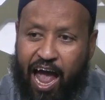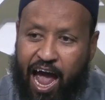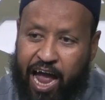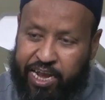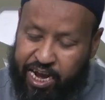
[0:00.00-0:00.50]

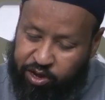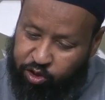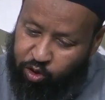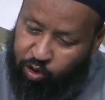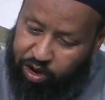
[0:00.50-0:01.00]
and he did
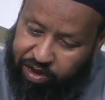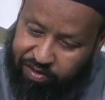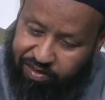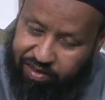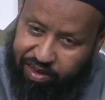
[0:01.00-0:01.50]
not
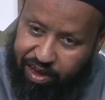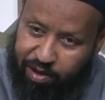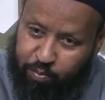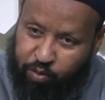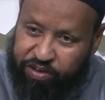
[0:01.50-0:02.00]

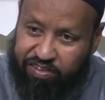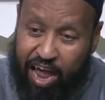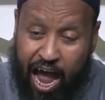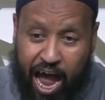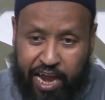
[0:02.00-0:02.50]
move his
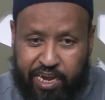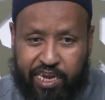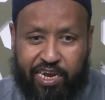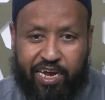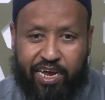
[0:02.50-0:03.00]
hand,
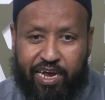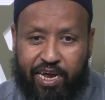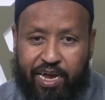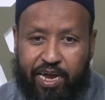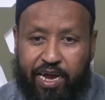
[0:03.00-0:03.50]

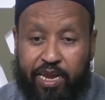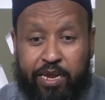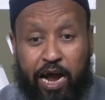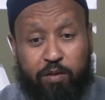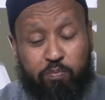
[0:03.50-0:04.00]

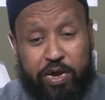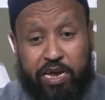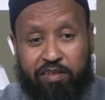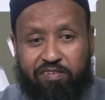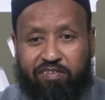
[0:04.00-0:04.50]
that
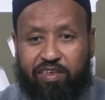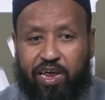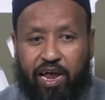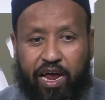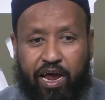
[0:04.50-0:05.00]
means
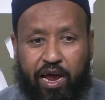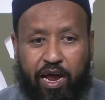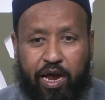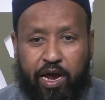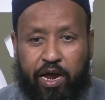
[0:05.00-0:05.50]

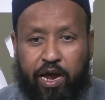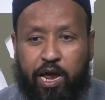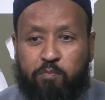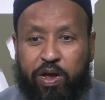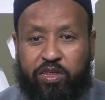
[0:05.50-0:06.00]
he
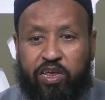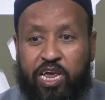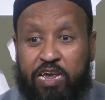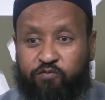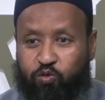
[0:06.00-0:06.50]
meant
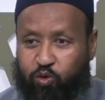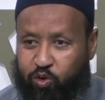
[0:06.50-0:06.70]
evil.